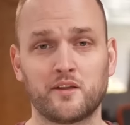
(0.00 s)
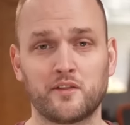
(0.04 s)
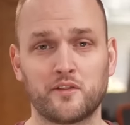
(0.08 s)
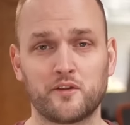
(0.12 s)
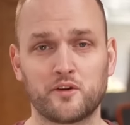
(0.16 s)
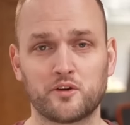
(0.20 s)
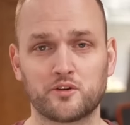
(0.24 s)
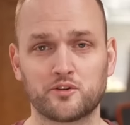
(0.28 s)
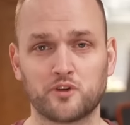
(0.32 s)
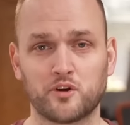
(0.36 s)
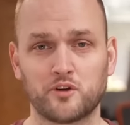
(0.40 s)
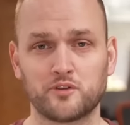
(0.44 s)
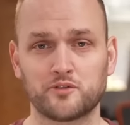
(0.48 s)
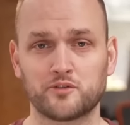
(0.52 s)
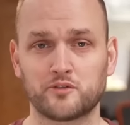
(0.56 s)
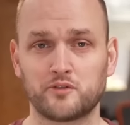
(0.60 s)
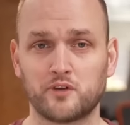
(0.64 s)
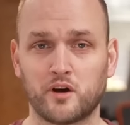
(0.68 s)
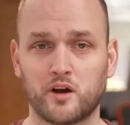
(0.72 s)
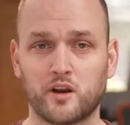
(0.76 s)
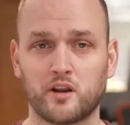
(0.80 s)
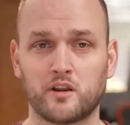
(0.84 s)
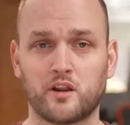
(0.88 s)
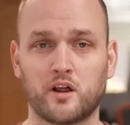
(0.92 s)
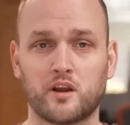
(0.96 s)
There is also
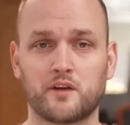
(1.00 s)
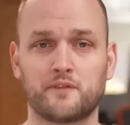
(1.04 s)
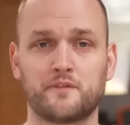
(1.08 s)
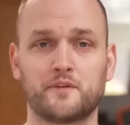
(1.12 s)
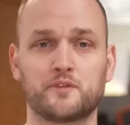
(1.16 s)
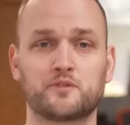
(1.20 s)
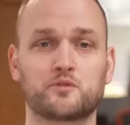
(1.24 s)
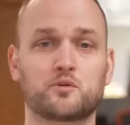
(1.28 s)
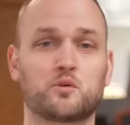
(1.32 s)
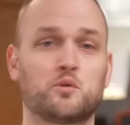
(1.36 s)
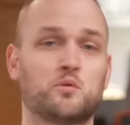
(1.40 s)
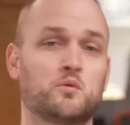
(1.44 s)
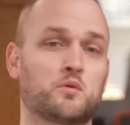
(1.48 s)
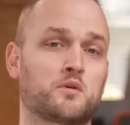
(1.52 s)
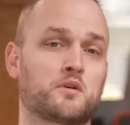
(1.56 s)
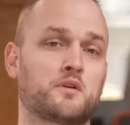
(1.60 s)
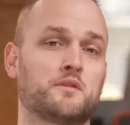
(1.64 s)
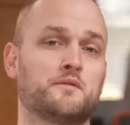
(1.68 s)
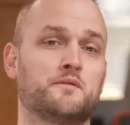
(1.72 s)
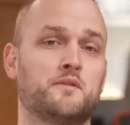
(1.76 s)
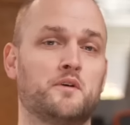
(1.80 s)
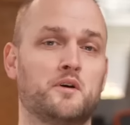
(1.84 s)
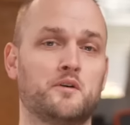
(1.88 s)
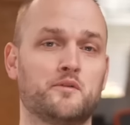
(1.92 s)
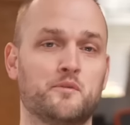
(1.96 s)
not a lot of physical work
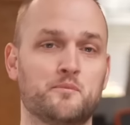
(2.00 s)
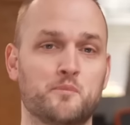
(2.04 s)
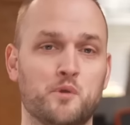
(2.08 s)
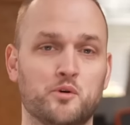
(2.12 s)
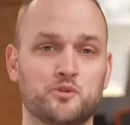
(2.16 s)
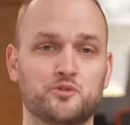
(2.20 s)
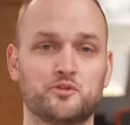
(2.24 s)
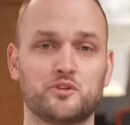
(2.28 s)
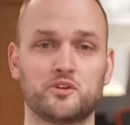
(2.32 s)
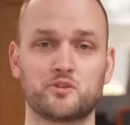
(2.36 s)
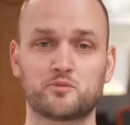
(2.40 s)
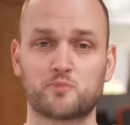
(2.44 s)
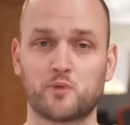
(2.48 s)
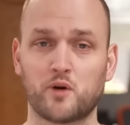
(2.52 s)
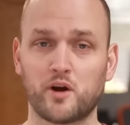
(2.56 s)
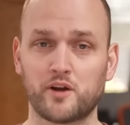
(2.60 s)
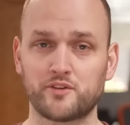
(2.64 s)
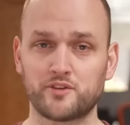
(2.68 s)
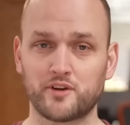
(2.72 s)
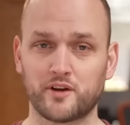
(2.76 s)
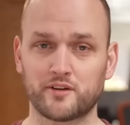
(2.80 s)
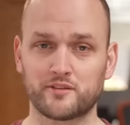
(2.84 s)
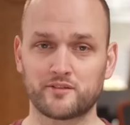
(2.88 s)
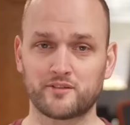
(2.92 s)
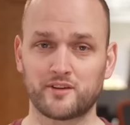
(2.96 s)
involved in most of these
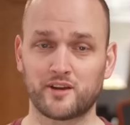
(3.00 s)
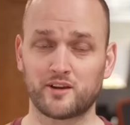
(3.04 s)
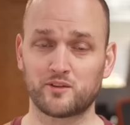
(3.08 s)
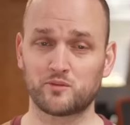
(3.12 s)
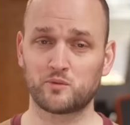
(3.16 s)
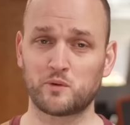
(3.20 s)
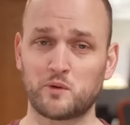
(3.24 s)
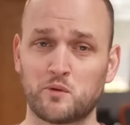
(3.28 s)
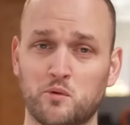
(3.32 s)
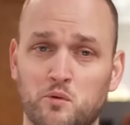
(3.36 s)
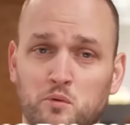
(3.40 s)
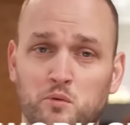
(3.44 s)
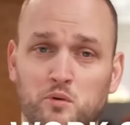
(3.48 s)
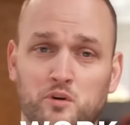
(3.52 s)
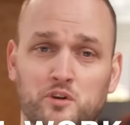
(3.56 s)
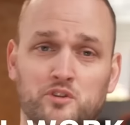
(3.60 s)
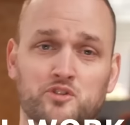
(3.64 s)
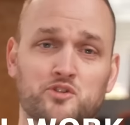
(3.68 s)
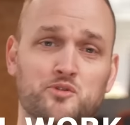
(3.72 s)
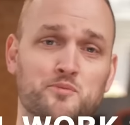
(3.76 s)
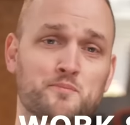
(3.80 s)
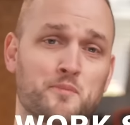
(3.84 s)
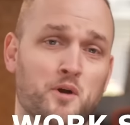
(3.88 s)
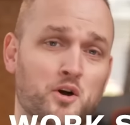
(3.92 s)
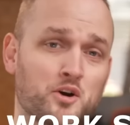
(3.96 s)
projects, as we will work
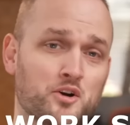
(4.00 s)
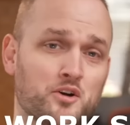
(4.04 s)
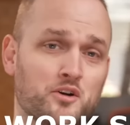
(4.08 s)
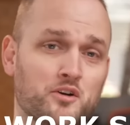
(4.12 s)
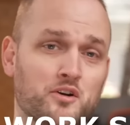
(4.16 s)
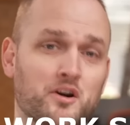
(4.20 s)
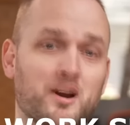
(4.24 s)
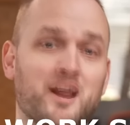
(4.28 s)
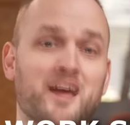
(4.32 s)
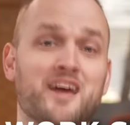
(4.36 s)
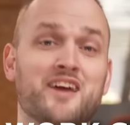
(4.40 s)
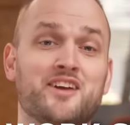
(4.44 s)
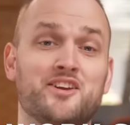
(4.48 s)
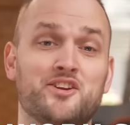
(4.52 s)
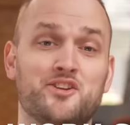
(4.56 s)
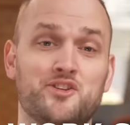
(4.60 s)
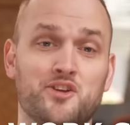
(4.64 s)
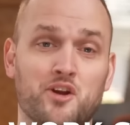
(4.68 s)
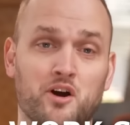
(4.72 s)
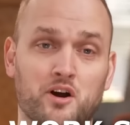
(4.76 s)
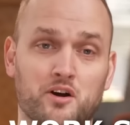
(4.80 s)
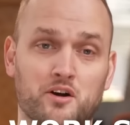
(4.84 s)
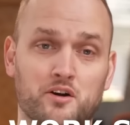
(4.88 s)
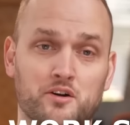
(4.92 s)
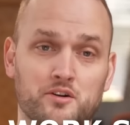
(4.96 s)
smarter,
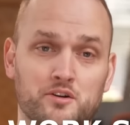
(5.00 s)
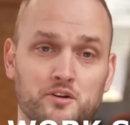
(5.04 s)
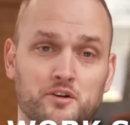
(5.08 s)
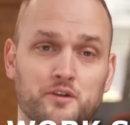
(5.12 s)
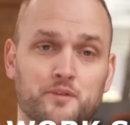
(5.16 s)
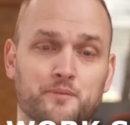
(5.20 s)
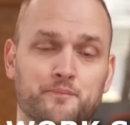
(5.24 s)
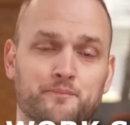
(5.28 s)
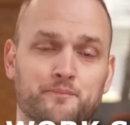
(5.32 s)
not harder.